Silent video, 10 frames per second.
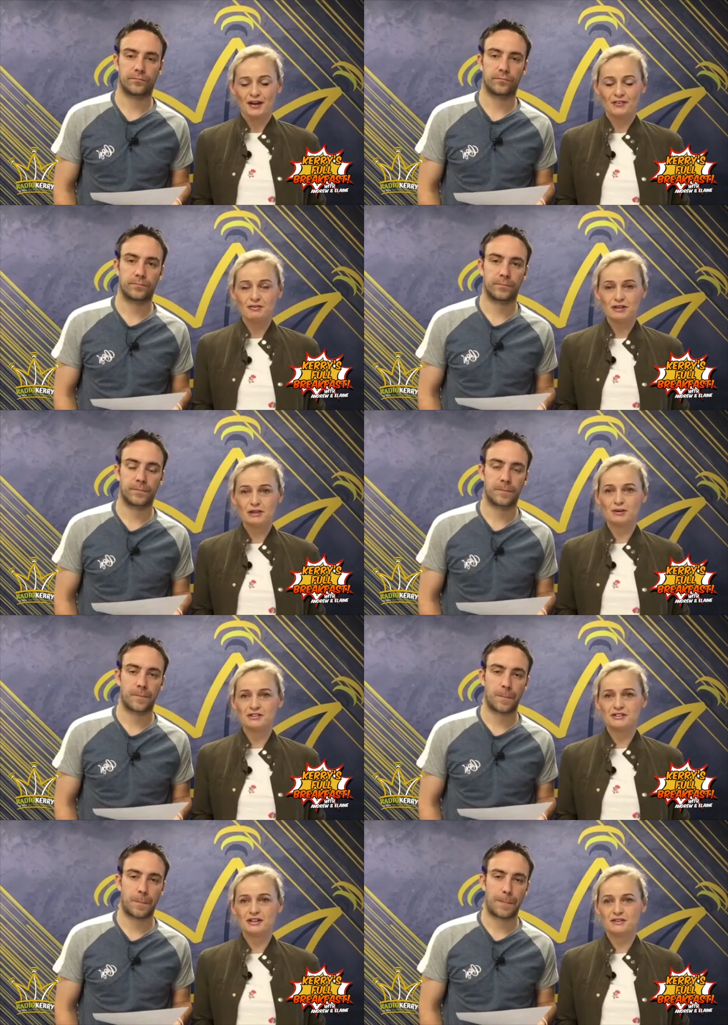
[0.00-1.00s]
Speaker 1: and they really
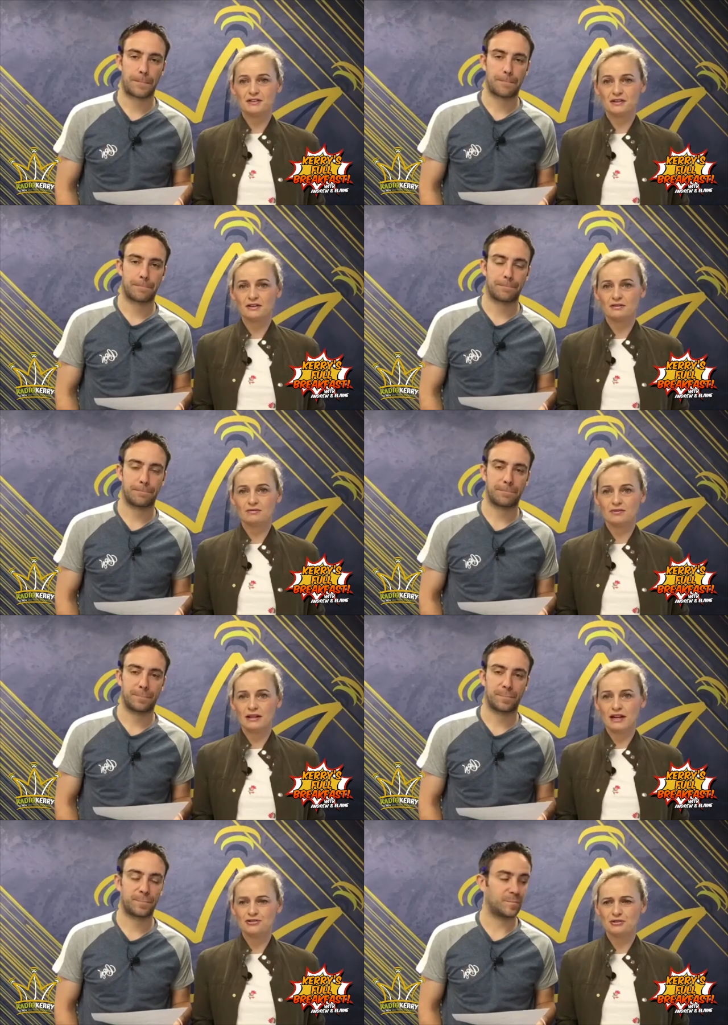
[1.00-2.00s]
wanted to get the
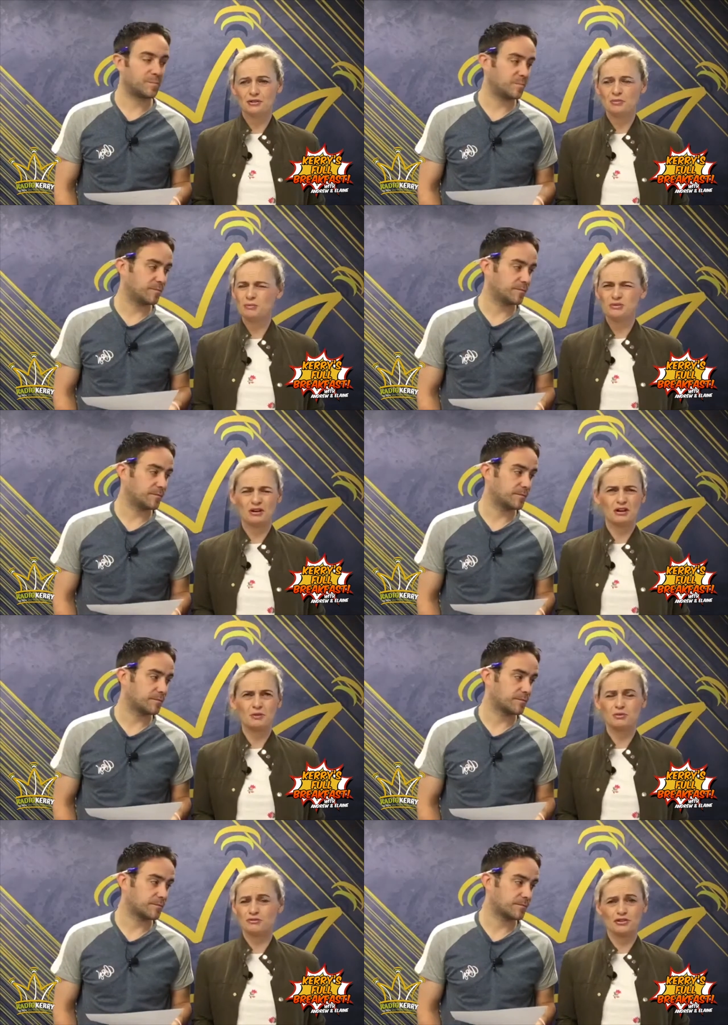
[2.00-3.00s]
electric or maybe it was a
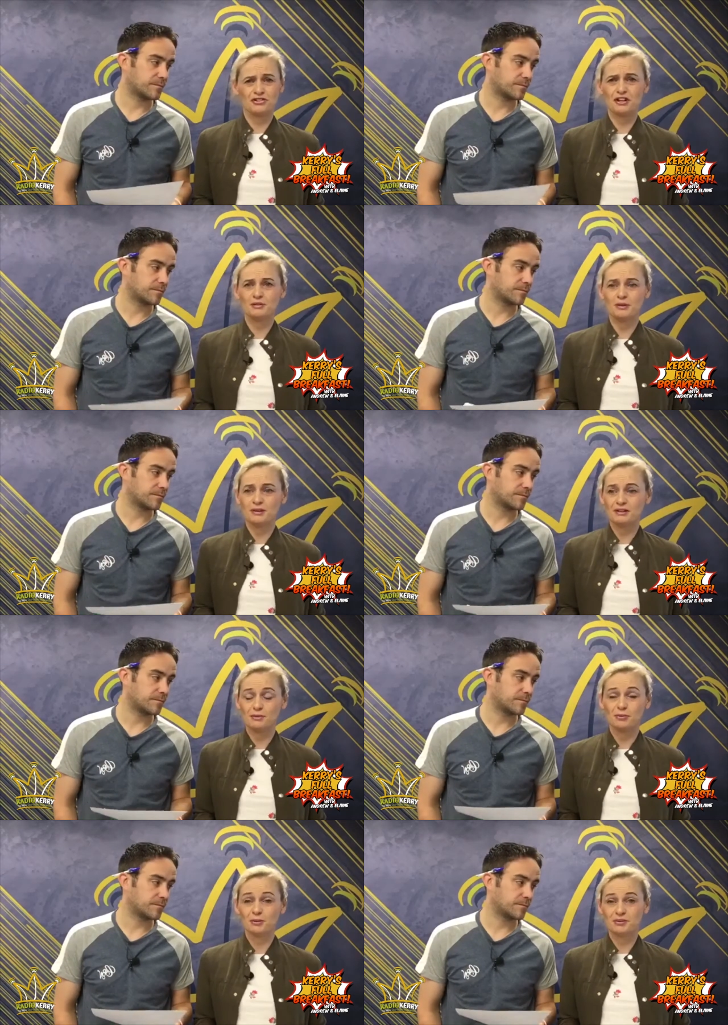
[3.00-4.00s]
hybrid version anyway, whatever,
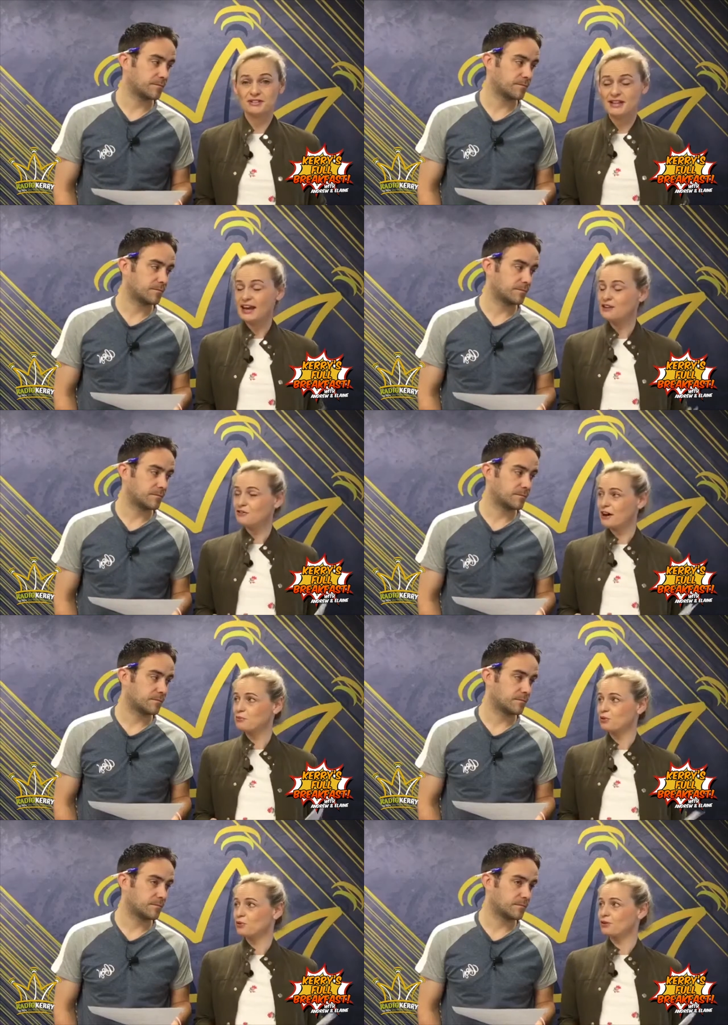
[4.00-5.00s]
but it was 10 grand
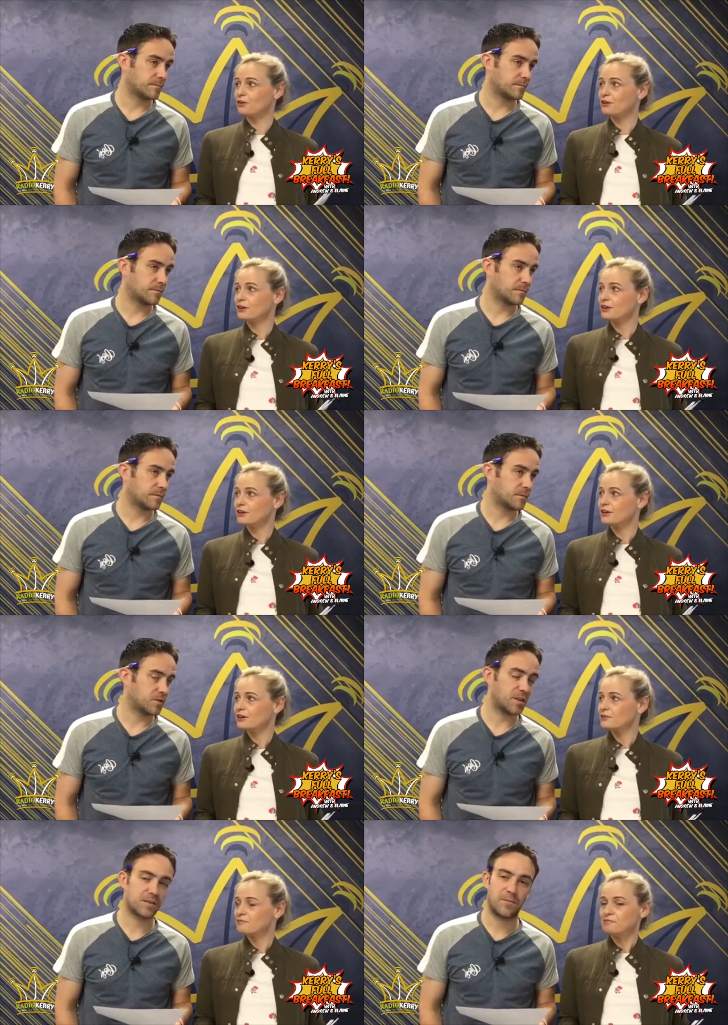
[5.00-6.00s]
more.
Speaker 2: So
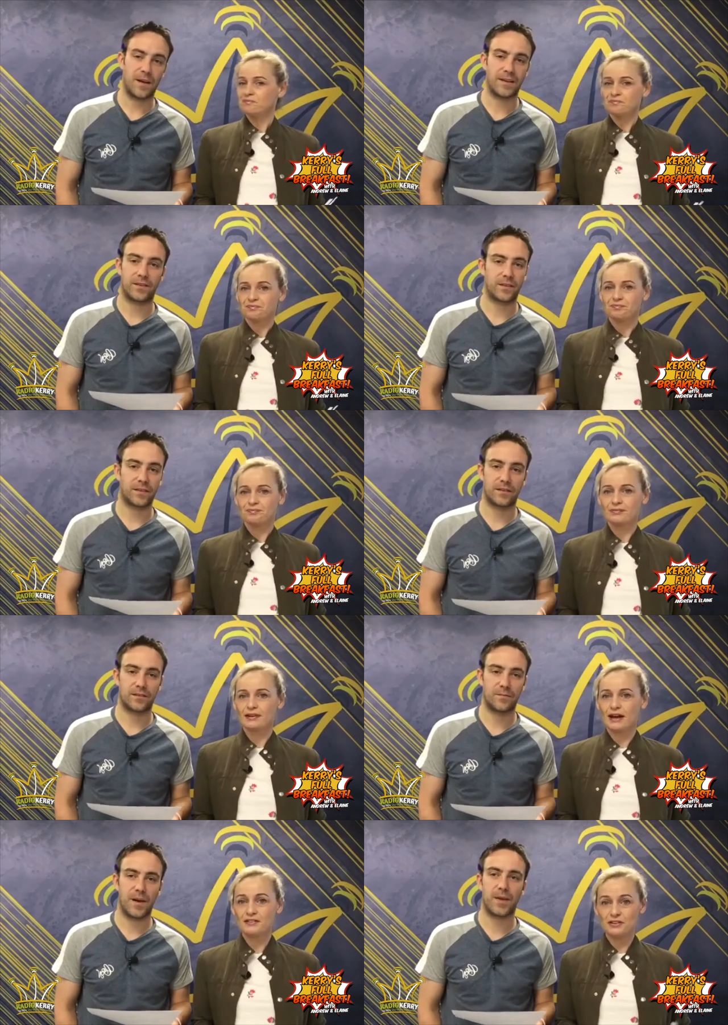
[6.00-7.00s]
that's mad, like.
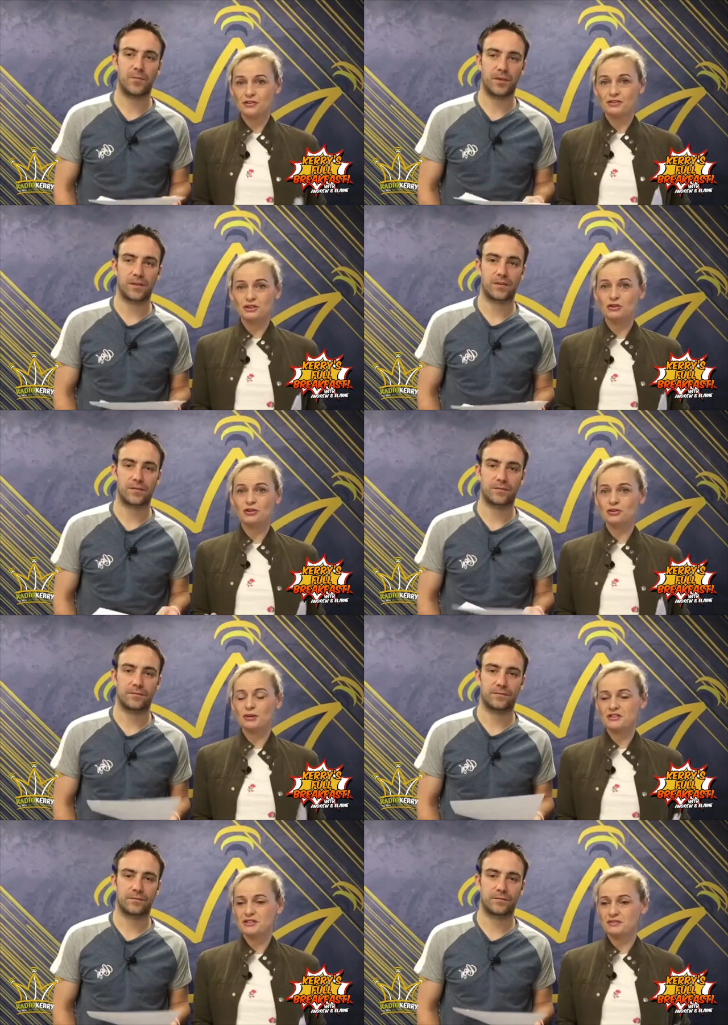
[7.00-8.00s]
Speaker 1: And the you know
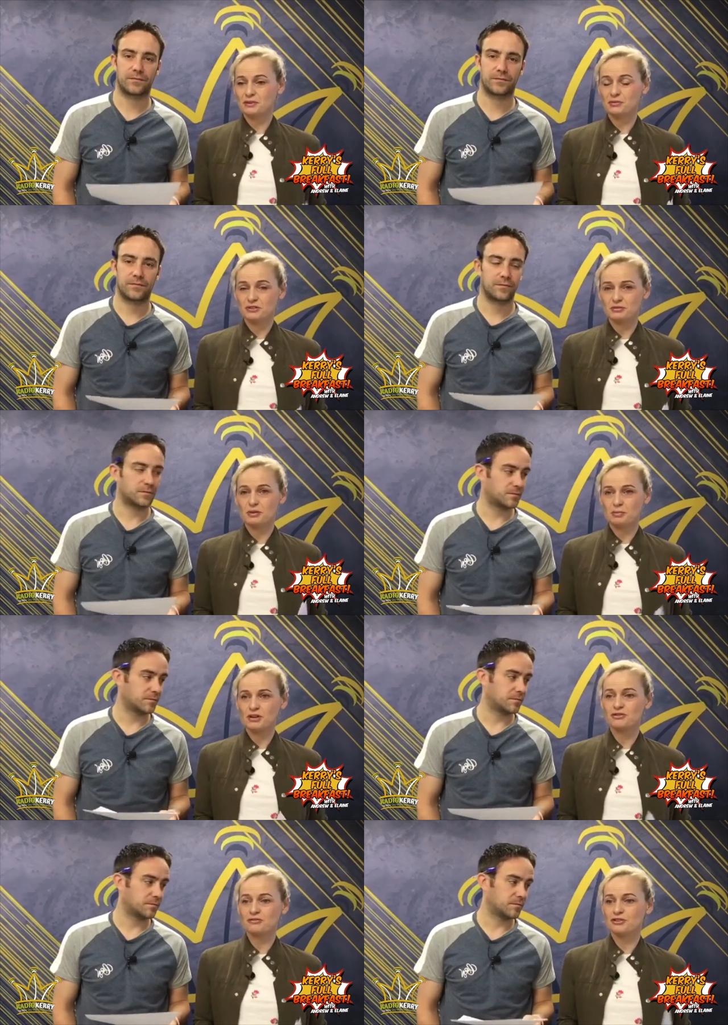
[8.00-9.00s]
otherwise there was a,
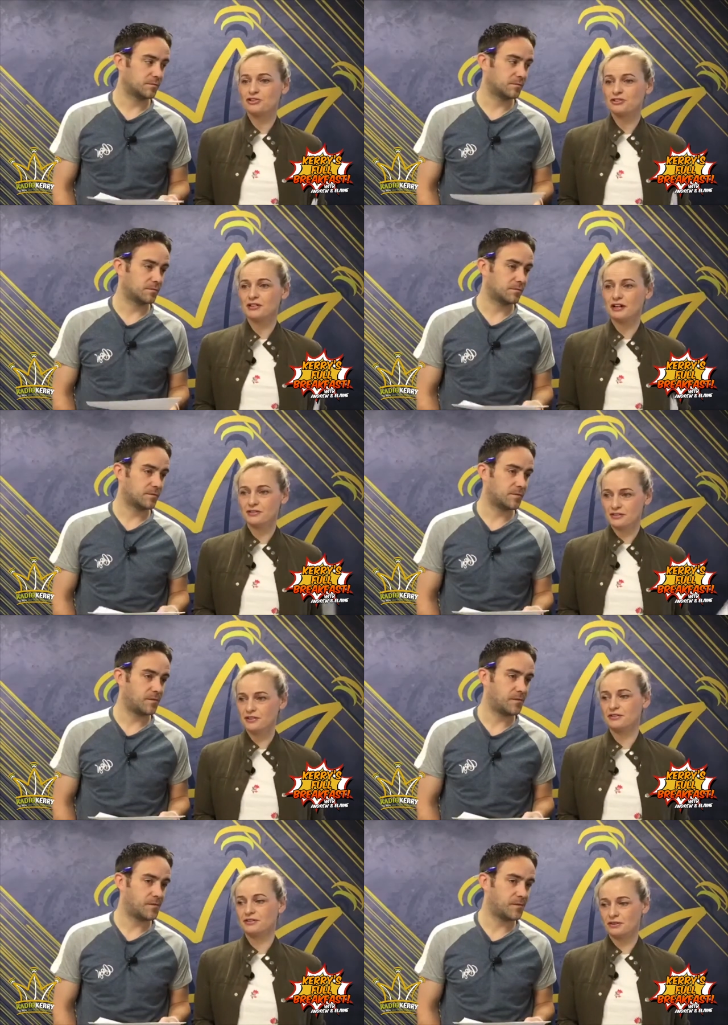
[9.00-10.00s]
petrol version and
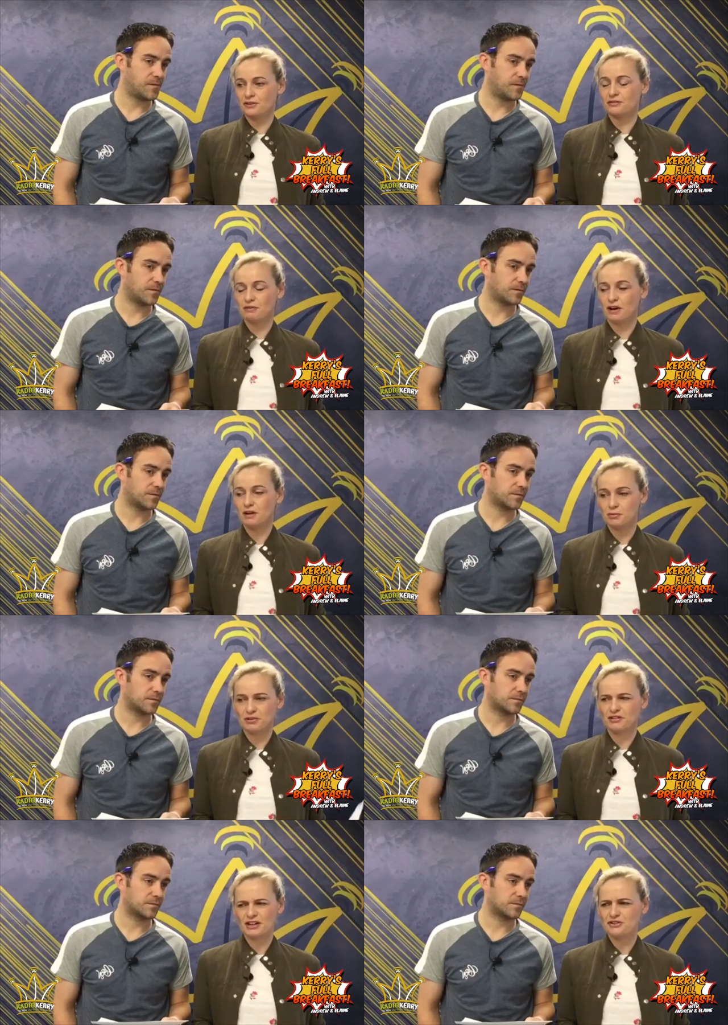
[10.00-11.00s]
this uh, hybrid
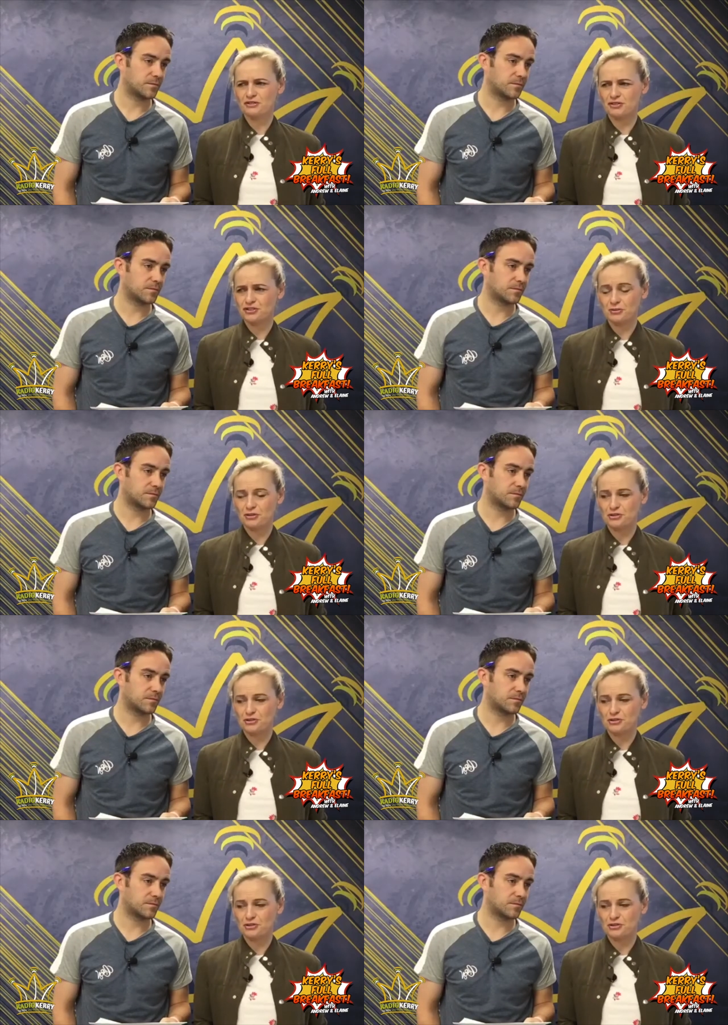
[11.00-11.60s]
or electric version. I'm not